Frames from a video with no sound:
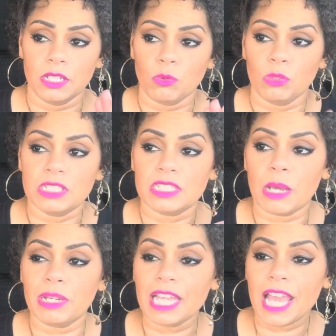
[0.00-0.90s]
when
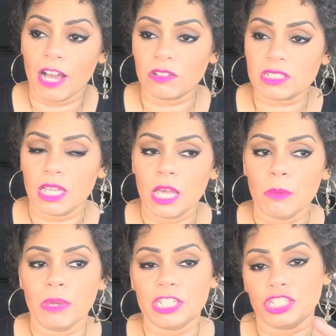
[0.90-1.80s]
somebody else
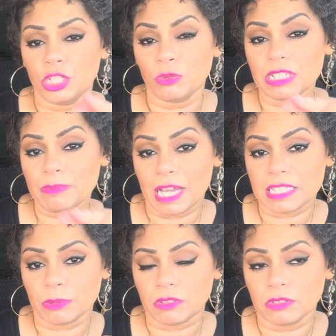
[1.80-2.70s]
makes you
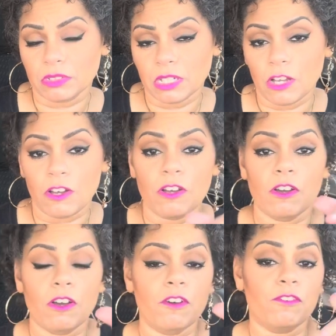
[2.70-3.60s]
responsible
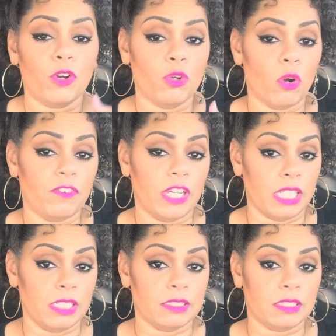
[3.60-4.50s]
for your feelings.